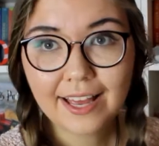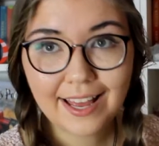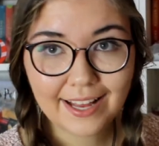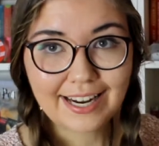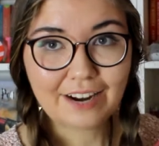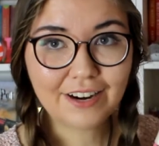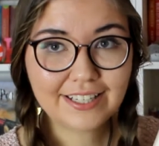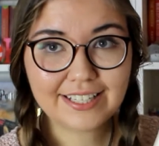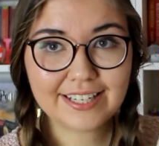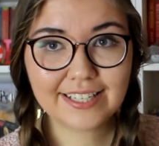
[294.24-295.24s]
and I
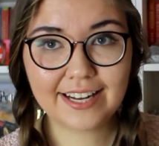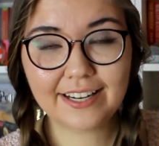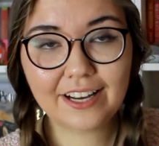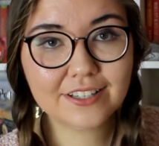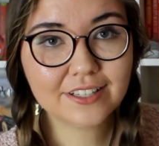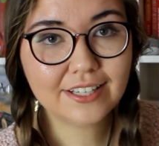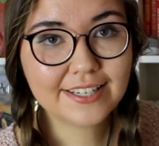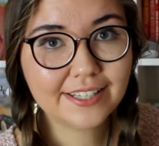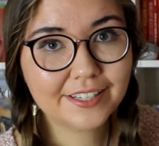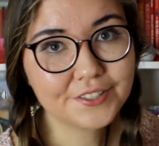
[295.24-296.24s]
read this and I also
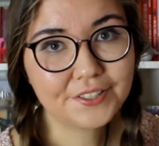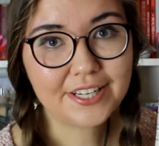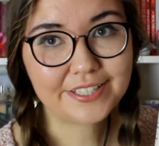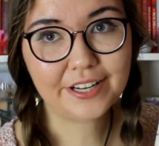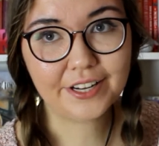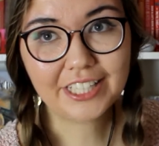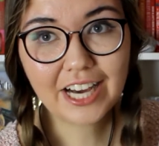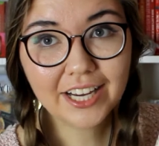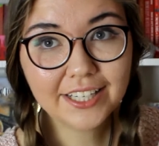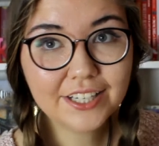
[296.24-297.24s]
listened to this on
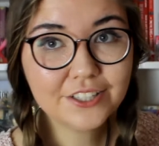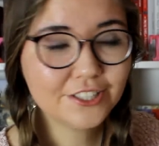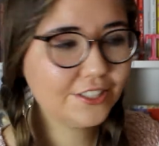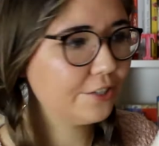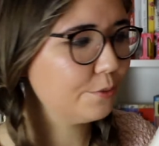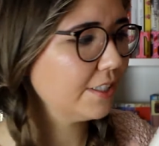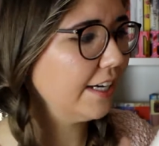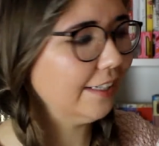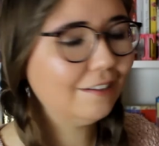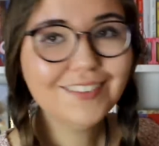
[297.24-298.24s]
audio, so this was
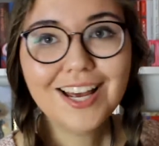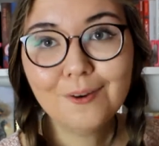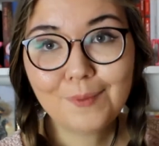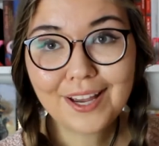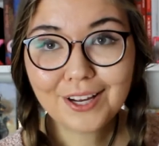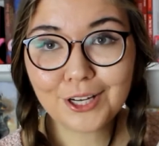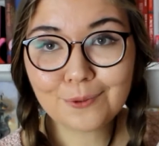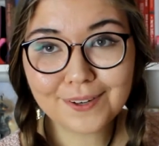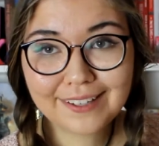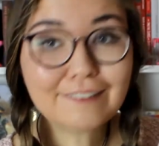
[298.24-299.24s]
kind of my
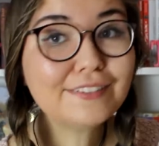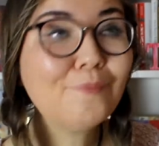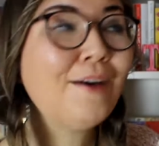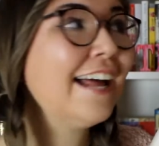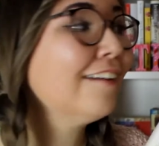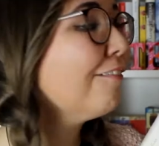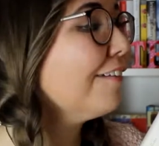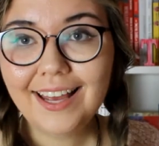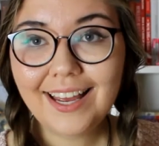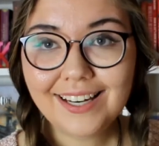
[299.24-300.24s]
audiobook of the month.
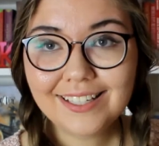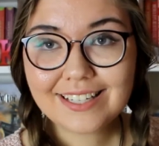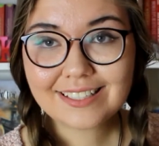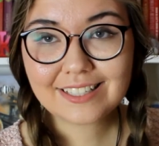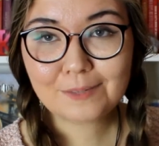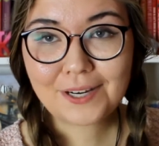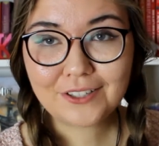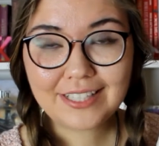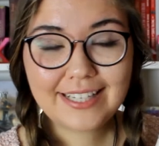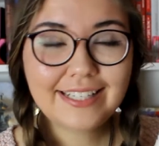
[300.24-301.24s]
And this is
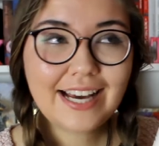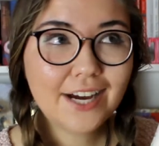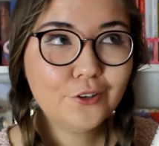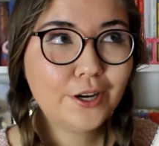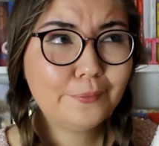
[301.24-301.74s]
about Lena, who I